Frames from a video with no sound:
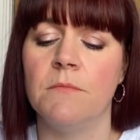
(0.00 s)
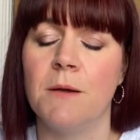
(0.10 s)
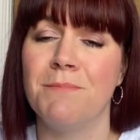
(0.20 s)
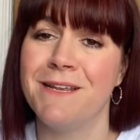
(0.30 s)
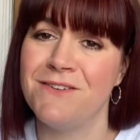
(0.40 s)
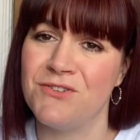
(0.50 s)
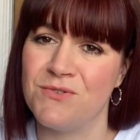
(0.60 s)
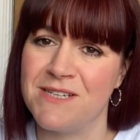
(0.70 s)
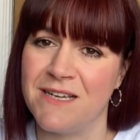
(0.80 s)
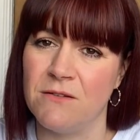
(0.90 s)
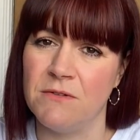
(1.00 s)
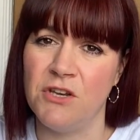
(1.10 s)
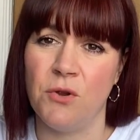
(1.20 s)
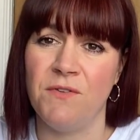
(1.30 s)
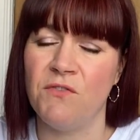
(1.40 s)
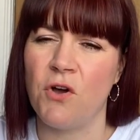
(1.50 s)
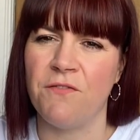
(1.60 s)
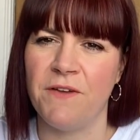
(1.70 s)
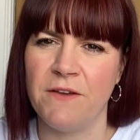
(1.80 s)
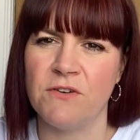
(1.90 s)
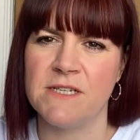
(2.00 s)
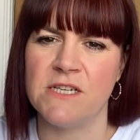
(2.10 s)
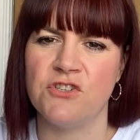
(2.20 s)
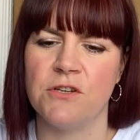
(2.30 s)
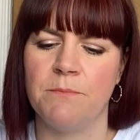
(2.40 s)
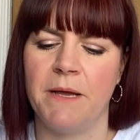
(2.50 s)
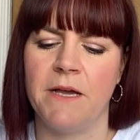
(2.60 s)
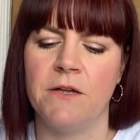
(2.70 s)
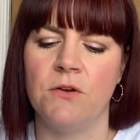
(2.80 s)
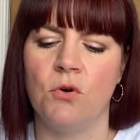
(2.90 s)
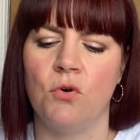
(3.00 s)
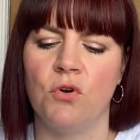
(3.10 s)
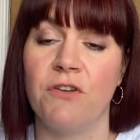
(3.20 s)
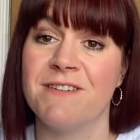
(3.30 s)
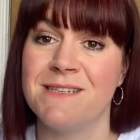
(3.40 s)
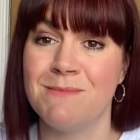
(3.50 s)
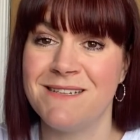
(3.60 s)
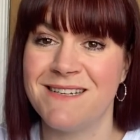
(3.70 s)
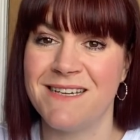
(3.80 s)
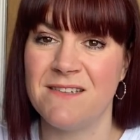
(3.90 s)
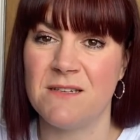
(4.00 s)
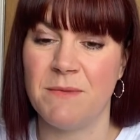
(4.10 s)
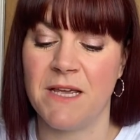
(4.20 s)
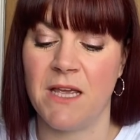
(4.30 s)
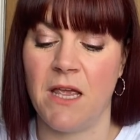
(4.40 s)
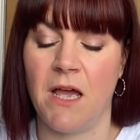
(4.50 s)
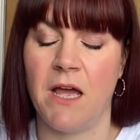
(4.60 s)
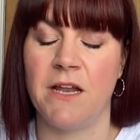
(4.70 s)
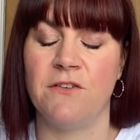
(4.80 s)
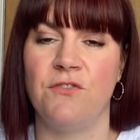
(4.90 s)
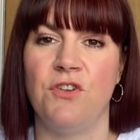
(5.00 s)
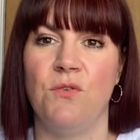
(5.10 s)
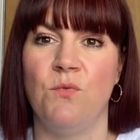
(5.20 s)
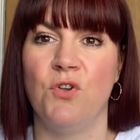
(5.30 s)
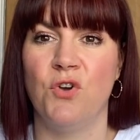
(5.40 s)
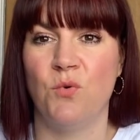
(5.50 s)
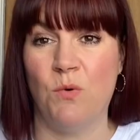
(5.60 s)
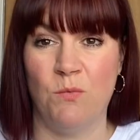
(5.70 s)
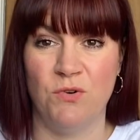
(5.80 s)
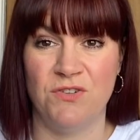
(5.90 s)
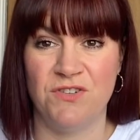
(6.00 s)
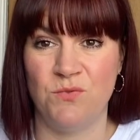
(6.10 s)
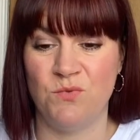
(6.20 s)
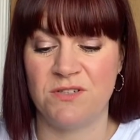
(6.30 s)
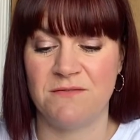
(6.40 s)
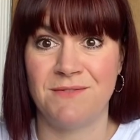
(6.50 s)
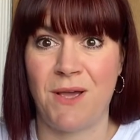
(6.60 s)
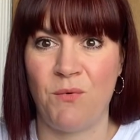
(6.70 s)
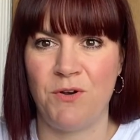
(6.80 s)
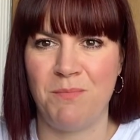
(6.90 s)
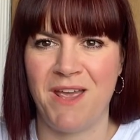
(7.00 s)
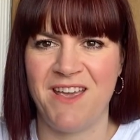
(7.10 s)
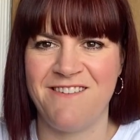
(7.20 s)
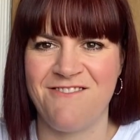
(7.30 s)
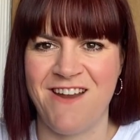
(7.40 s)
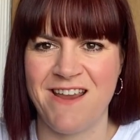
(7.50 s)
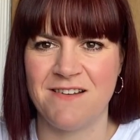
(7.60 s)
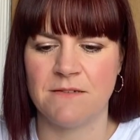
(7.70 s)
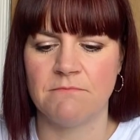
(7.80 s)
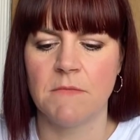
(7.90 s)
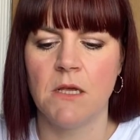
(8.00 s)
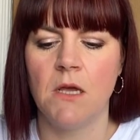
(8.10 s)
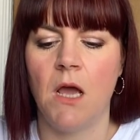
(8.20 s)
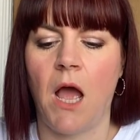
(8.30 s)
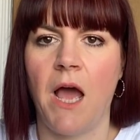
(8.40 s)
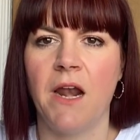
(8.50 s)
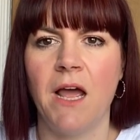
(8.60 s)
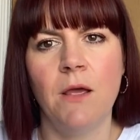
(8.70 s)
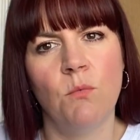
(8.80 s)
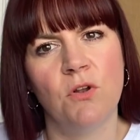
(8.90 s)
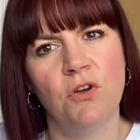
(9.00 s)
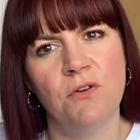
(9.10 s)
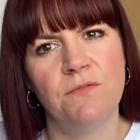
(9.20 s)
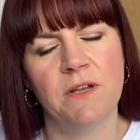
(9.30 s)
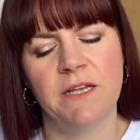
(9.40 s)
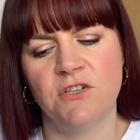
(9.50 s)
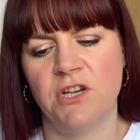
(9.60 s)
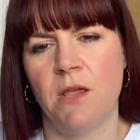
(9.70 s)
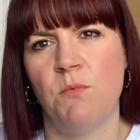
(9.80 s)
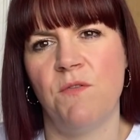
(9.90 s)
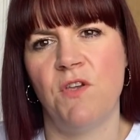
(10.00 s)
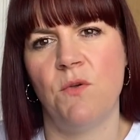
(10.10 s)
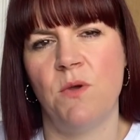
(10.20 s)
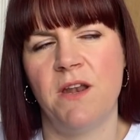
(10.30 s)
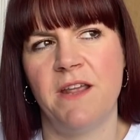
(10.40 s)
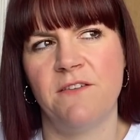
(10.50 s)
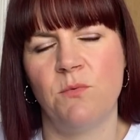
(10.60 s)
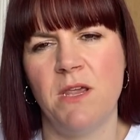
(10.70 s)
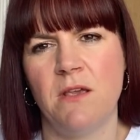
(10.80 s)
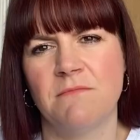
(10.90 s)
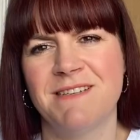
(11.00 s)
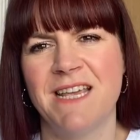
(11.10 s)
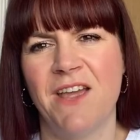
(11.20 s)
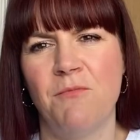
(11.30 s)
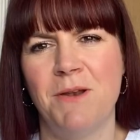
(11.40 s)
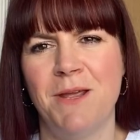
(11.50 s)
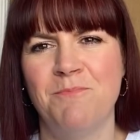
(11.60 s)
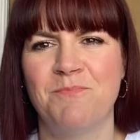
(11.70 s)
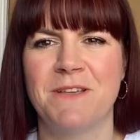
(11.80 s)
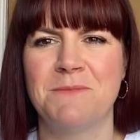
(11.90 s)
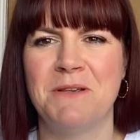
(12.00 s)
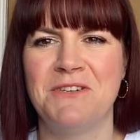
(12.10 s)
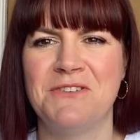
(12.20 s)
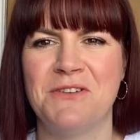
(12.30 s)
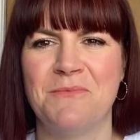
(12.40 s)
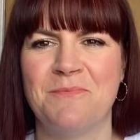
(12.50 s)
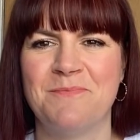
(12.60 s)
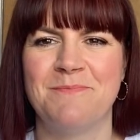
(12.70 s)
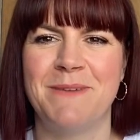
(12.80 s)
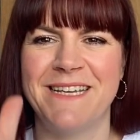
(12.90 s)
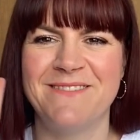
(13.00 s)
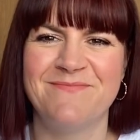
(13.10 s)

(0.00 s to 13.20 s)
Please do tell. You know, if you've got a favourite t-shirt pattern or you're a similar size to me and you know what would suit, that would be great. And I will hopefully check in with you next week. Take care, everybody. Speak to you soon. Bye.